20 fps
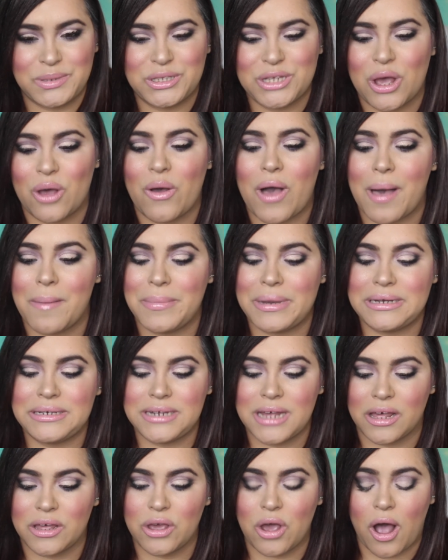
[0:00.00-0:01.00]
So I'm going
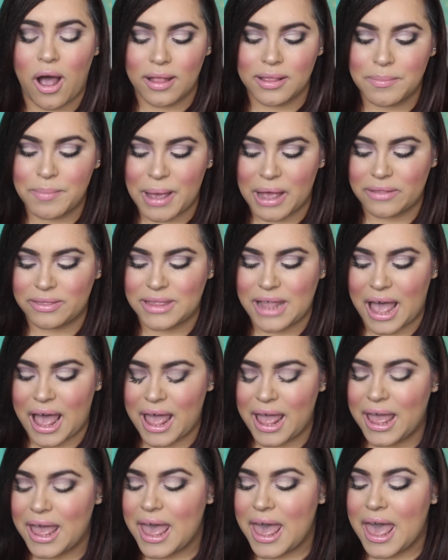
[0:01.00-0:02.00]
to tell you all about
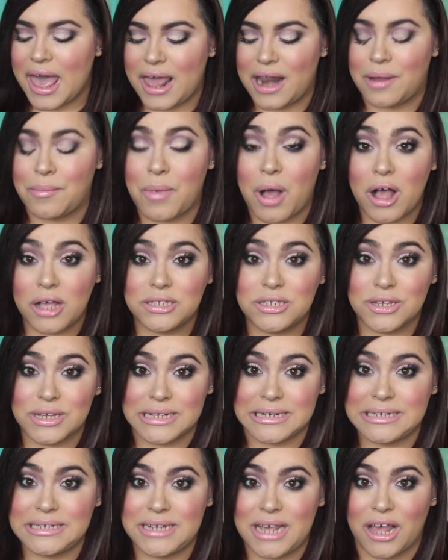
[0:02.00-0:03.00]
that, and I'm also
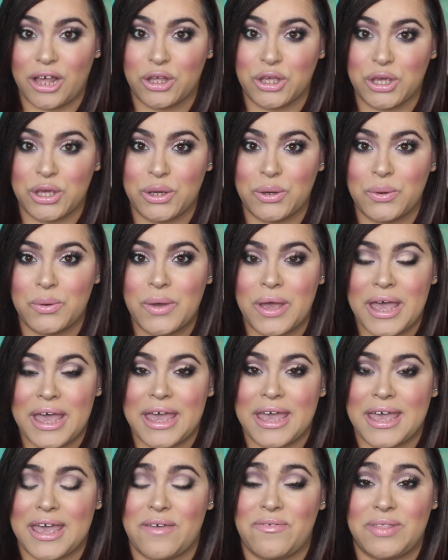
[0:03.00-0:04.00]
going to tell you
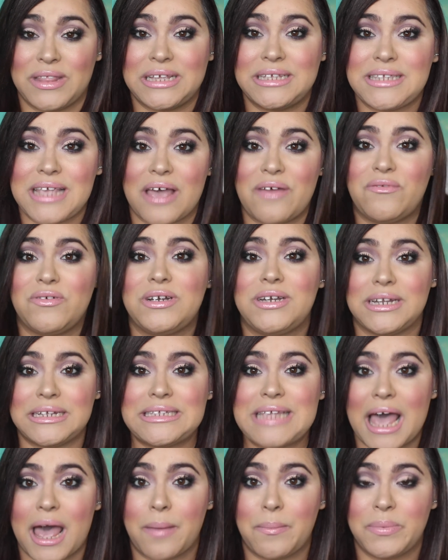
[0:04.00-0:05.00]
if this ever
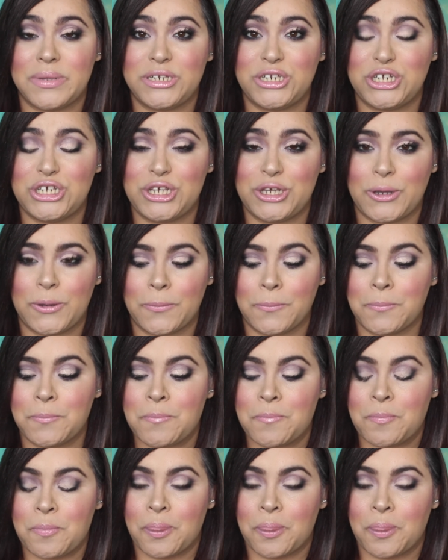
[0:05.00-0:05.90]
does happen to you,